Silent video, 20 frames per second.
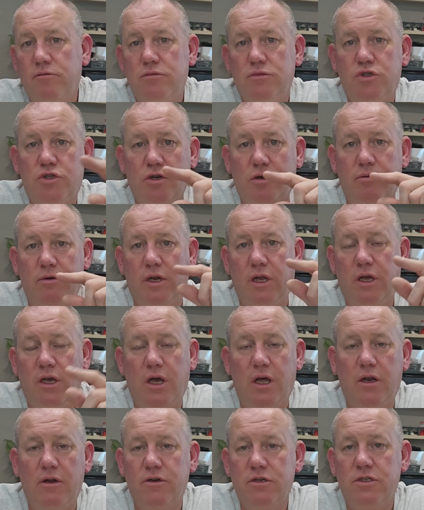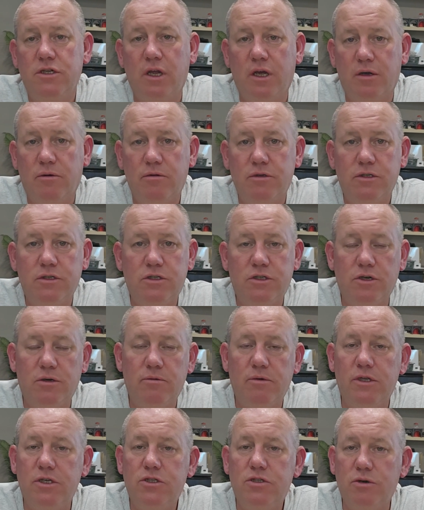Germany colors, like with a
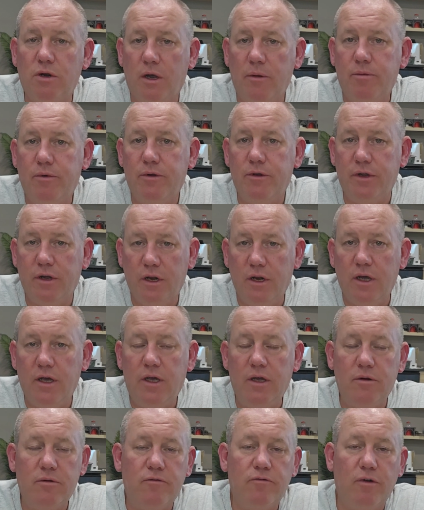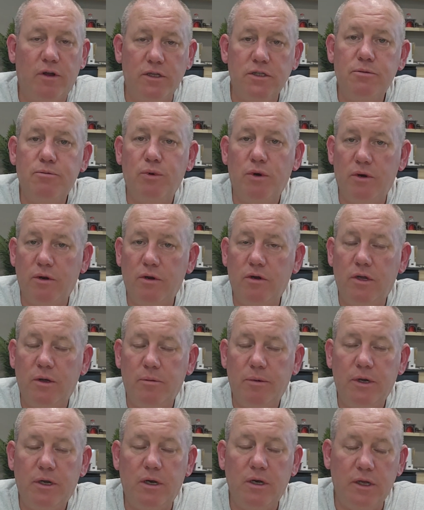Germany stripe on there, like it runs
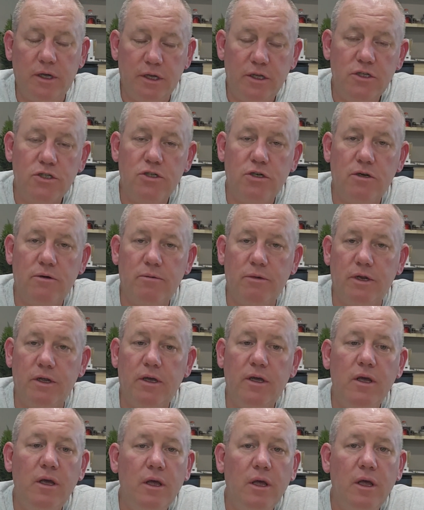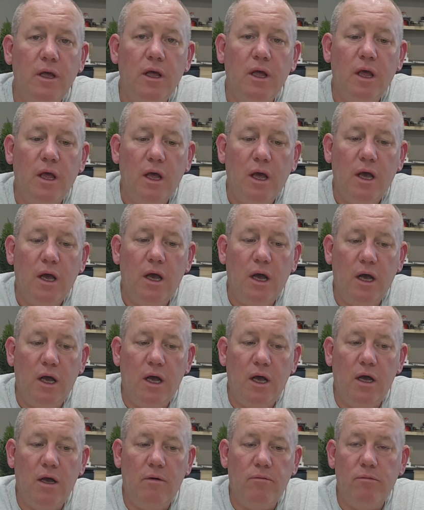prototypical in Germany.
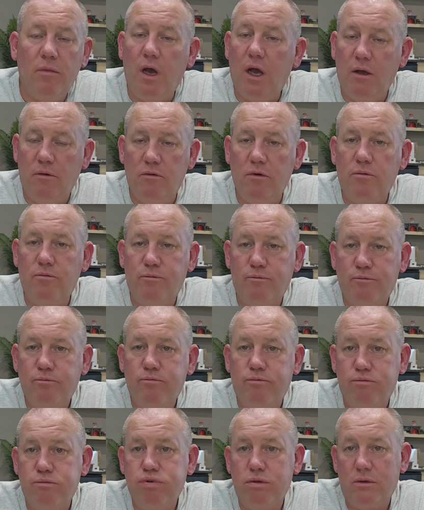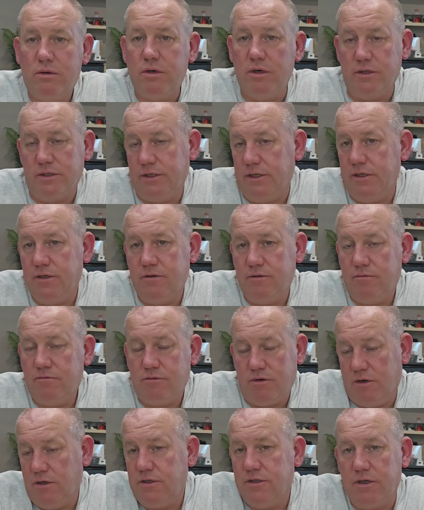I would
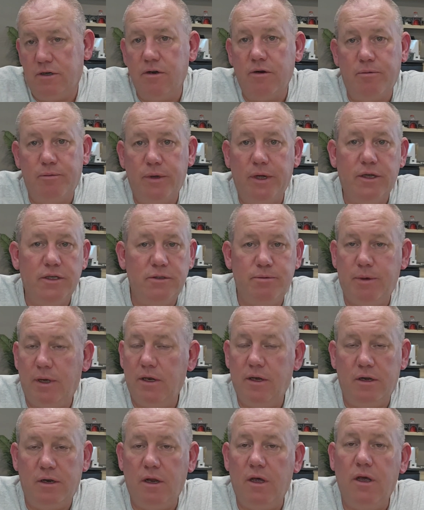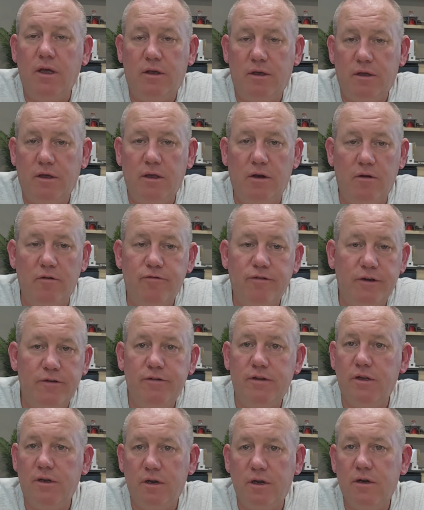consider spending, like, you know,
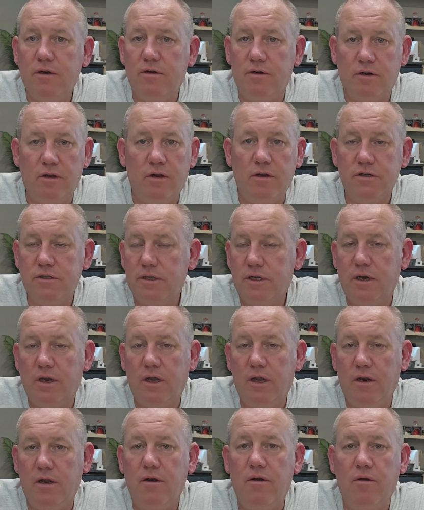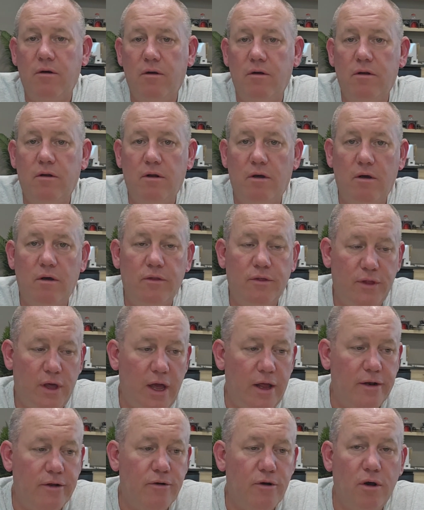$1,500 Canadian on
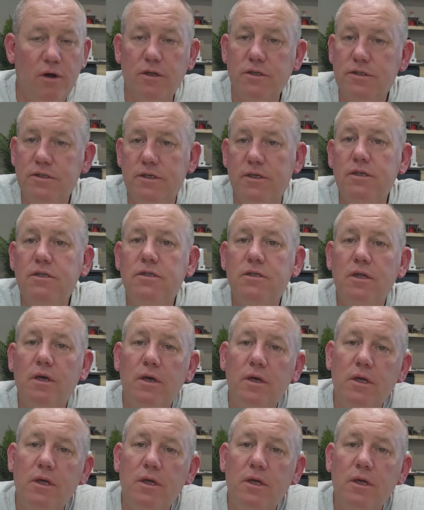that consist,